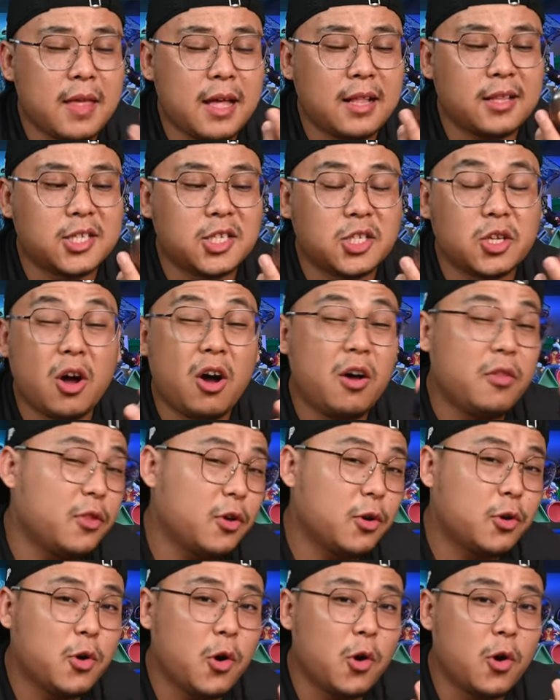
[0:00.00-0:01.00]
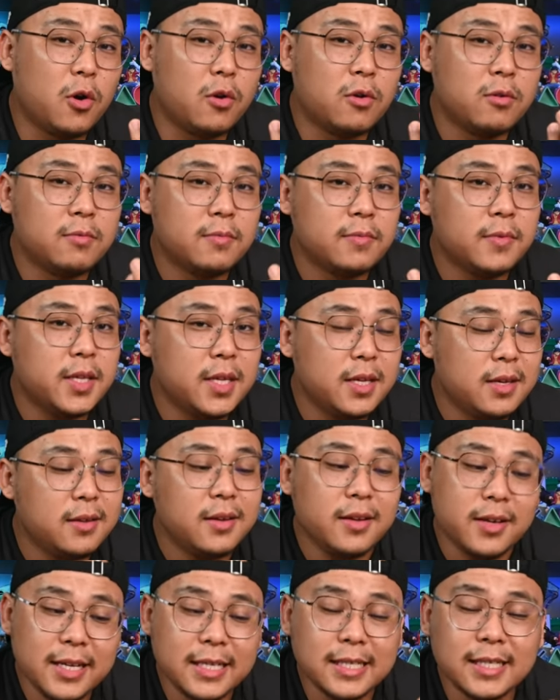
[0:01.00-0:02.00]
that's on the go, you
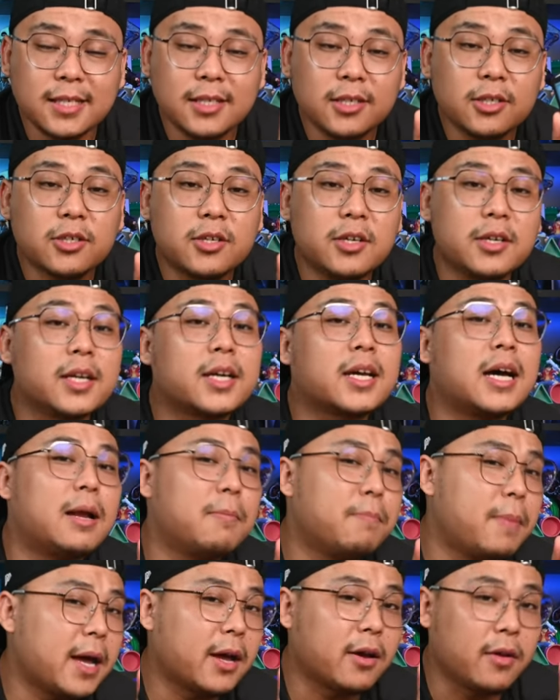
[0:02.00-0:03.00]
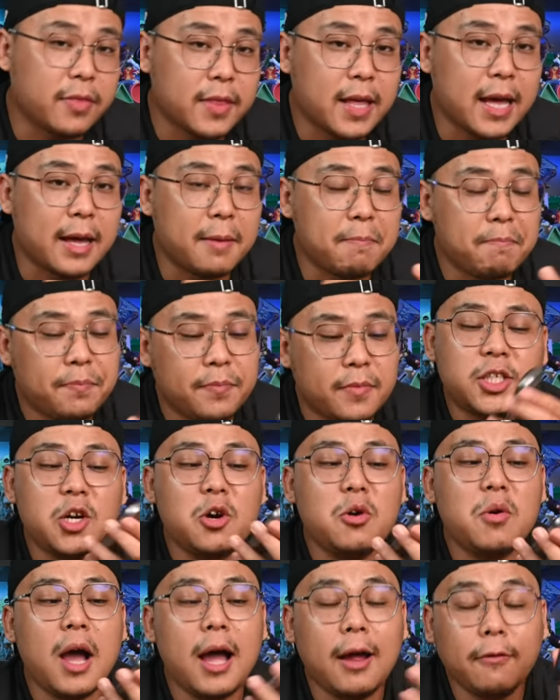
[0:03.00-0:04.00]
know, it's still good to cut back on that.
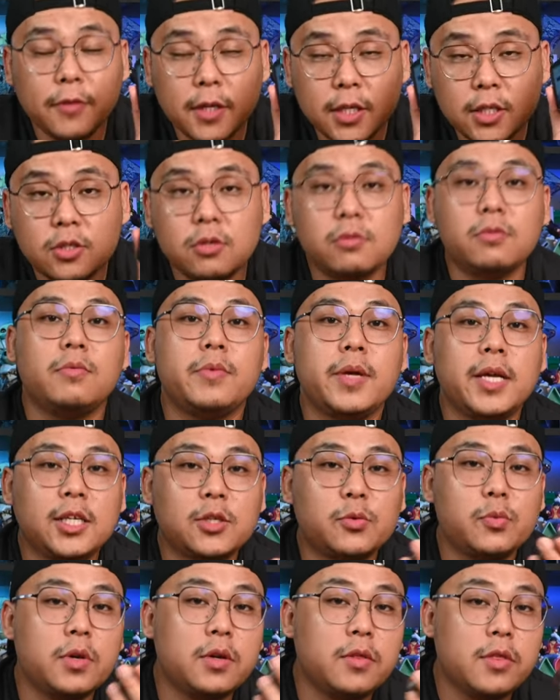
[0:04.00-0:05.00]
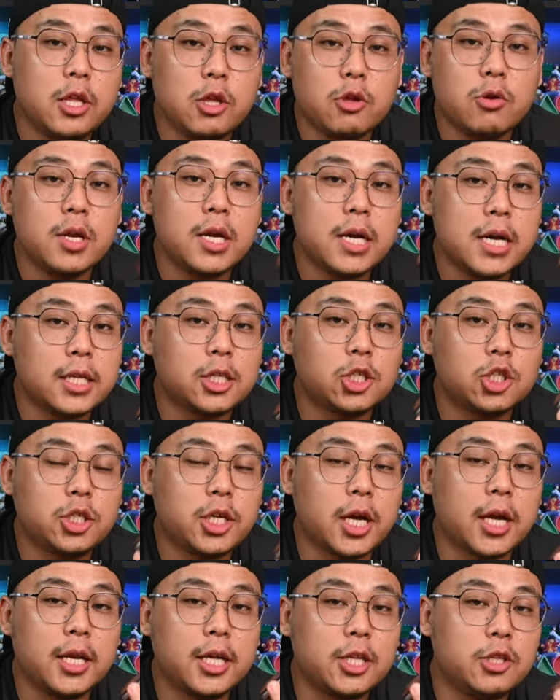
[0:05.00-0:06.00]
So after 2 weeks, will the Unihertz
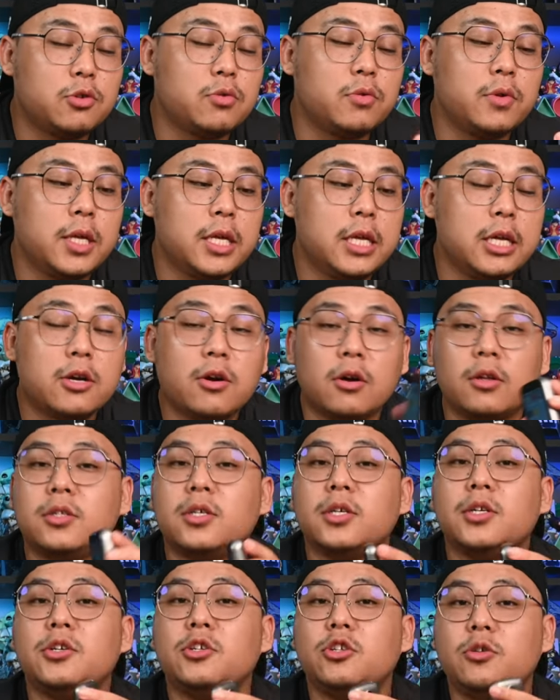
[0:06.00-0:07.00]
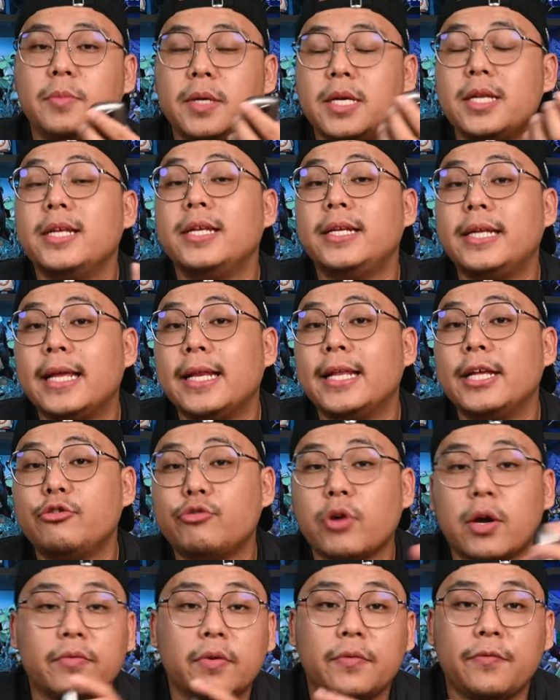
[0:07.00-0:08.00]
Jelly 2E continue to be the daily
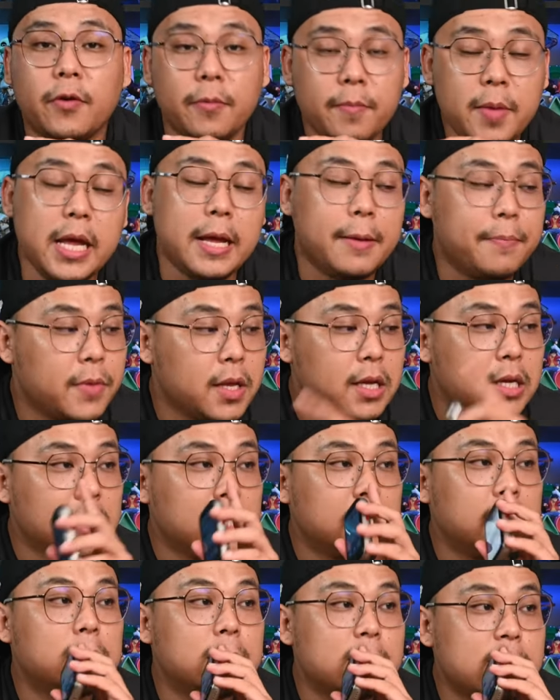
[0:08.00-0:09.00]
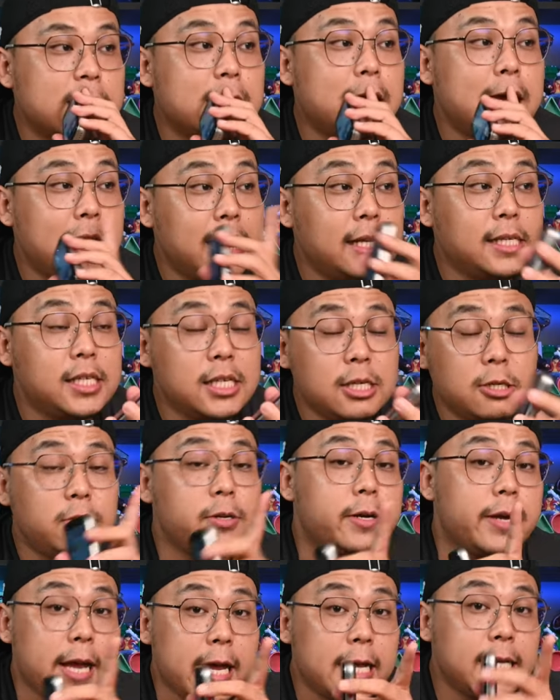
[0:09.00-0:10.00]
driver for me? As a
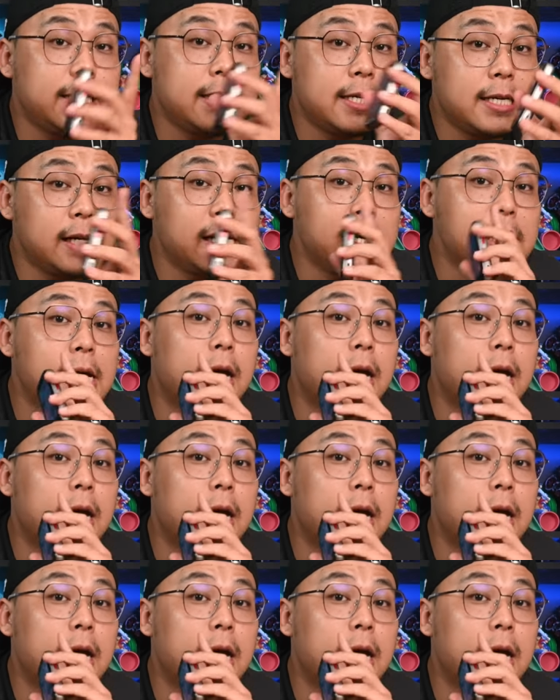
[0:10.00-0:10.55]
creator,